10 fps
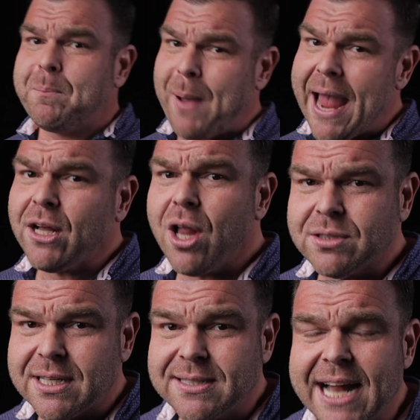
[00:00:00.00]
pay
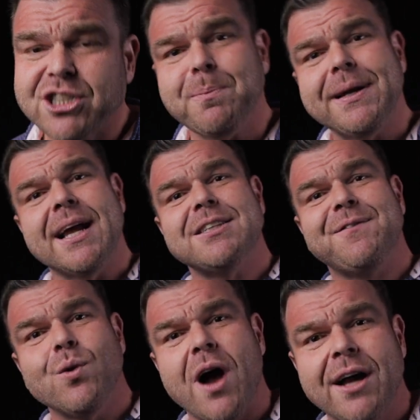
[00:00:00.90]
close attention, because
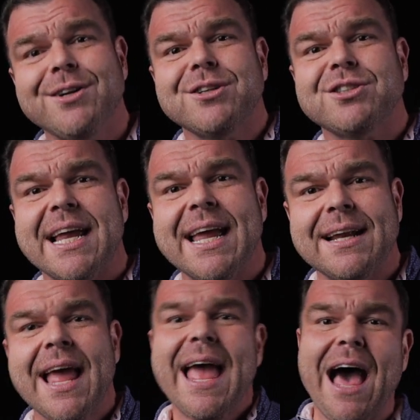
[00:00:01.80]
if you
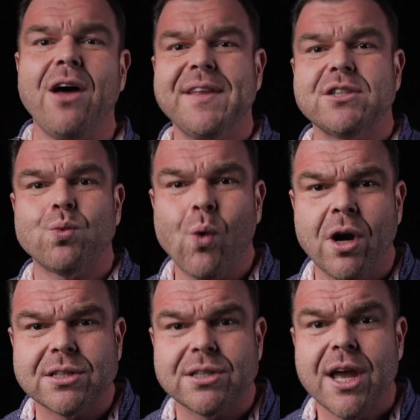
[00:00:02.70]
understand how this
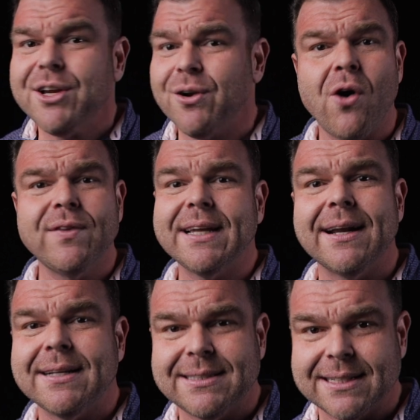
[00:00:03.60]
works, you're only
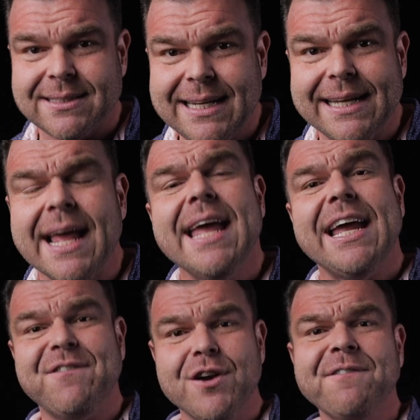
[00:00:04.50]
going to succeed.
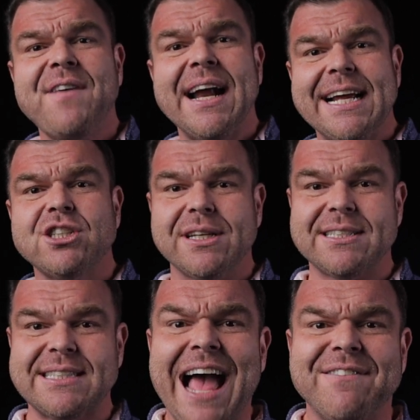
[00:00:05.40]
If you're financially
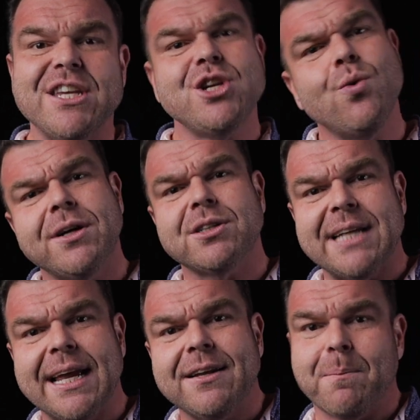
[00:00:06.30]
savvy, you
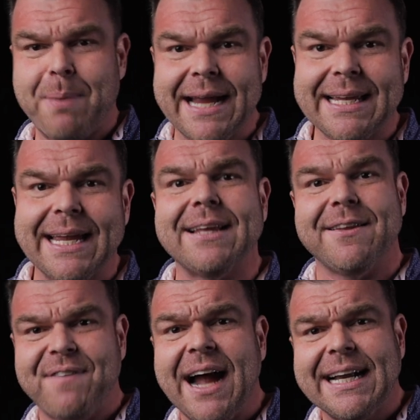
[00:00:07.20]
understand the banking and
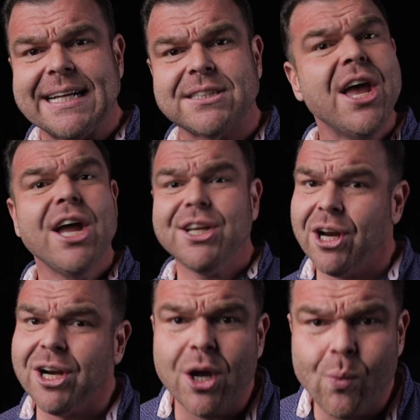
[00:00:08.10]
the finance,
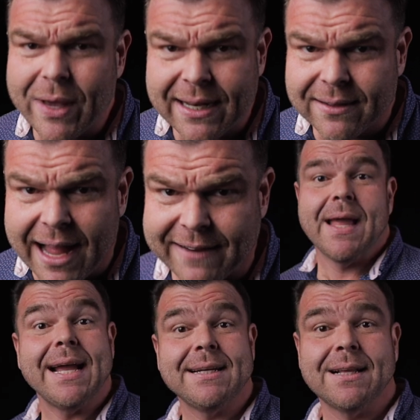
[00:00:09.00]
you're going to win in life.
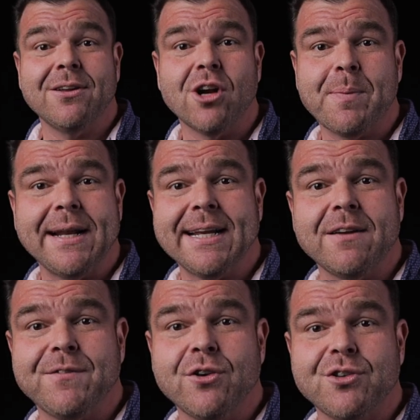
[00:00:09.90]
And to clear up any
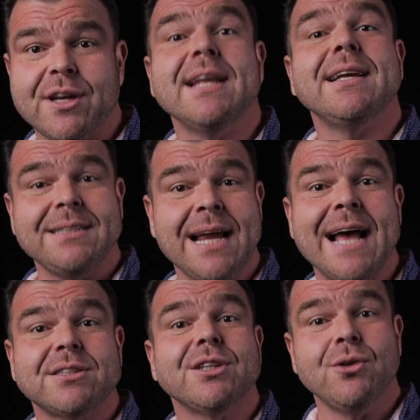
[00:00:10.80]
confusion,
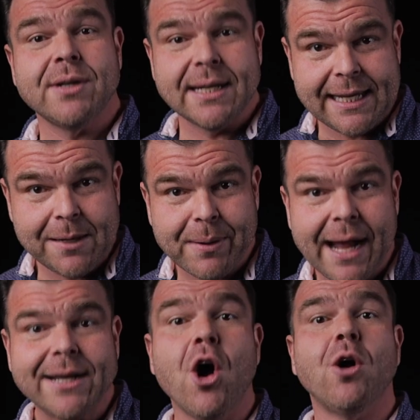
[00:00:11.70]
yes, you can keep
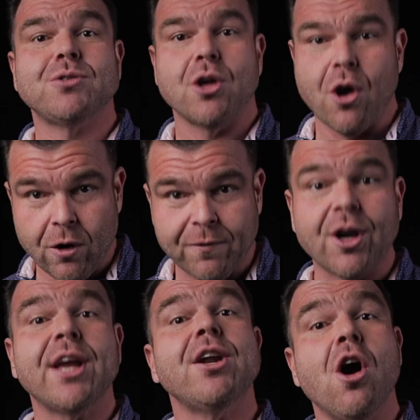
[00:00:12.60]
buying homes over
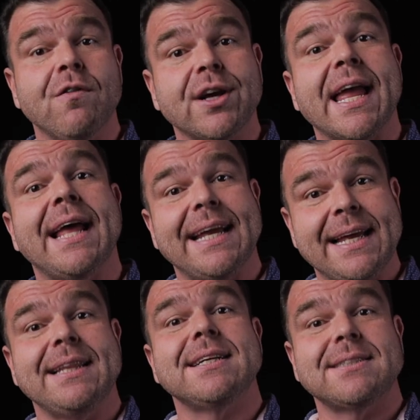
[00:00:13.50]
and over again
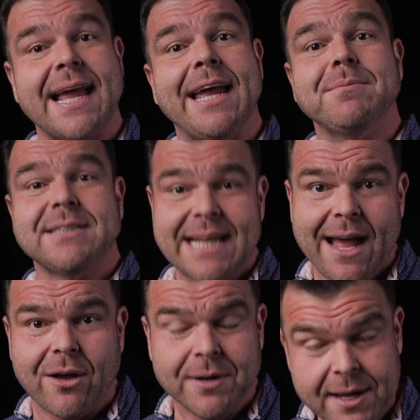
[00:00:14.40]
in the same
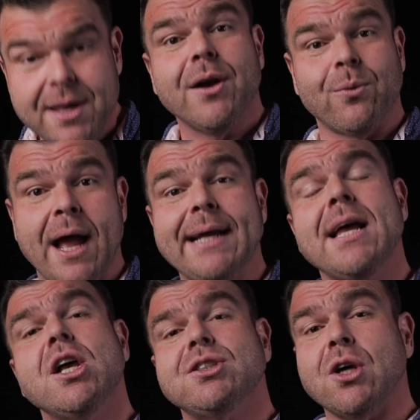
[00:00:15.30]
town, right?
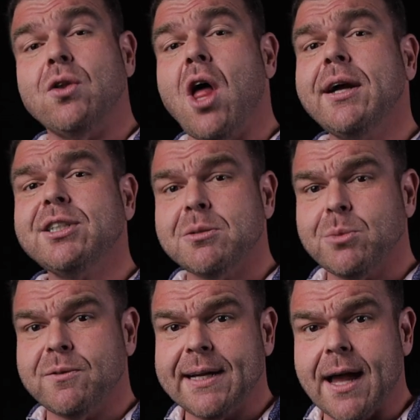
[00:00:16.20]
So long as you're
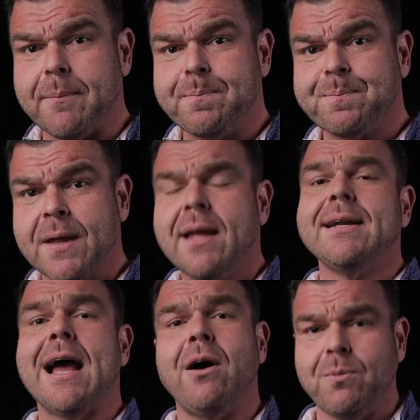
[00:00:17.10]
moving up.
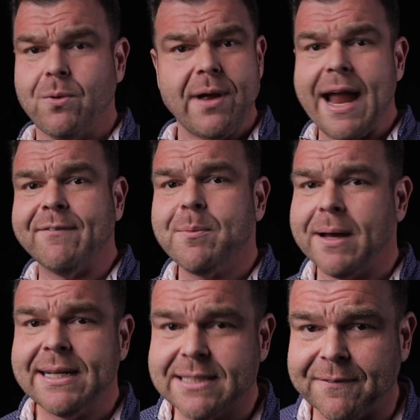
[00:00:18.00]
Now,
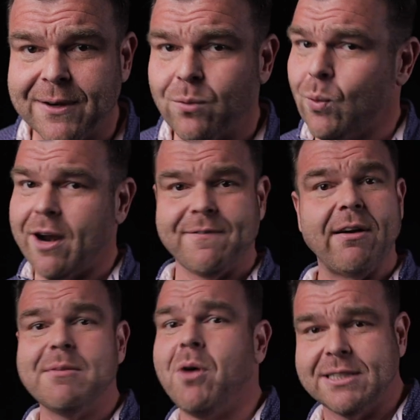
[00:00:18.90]
everybody's different. We are
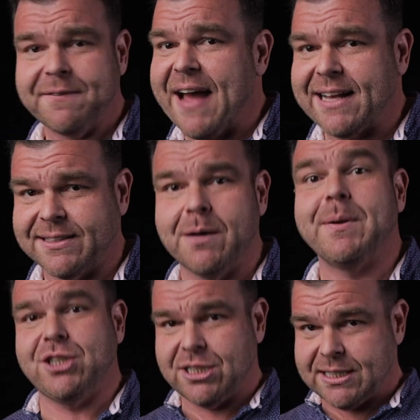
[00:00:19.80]
very multifaceted,
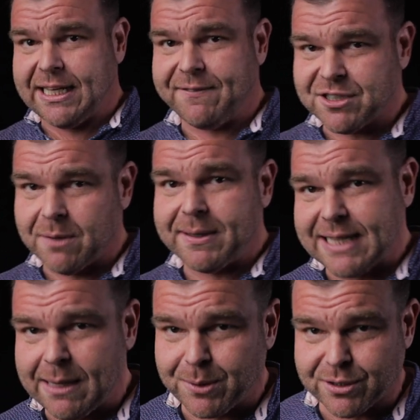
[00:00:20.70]
but just to give you some
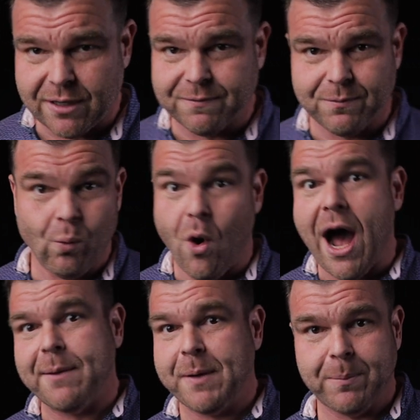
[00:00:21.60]
examples of
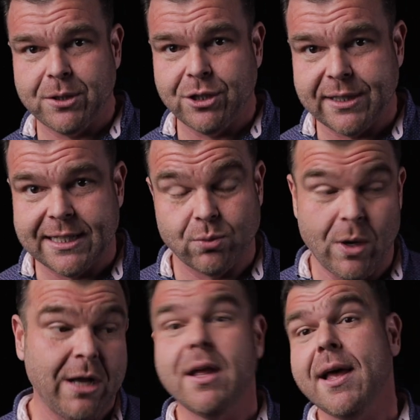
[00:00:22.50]
why people do this,
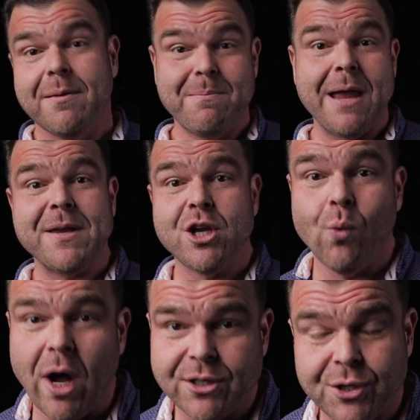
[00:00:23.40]
well, maybe you
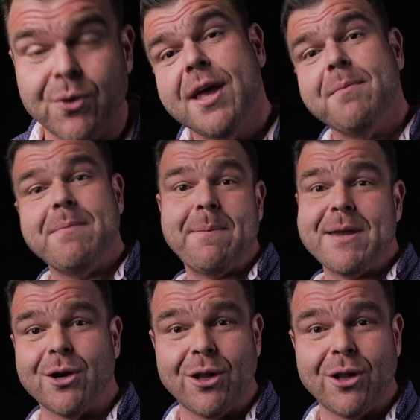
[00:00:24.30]
want to. Maybe you're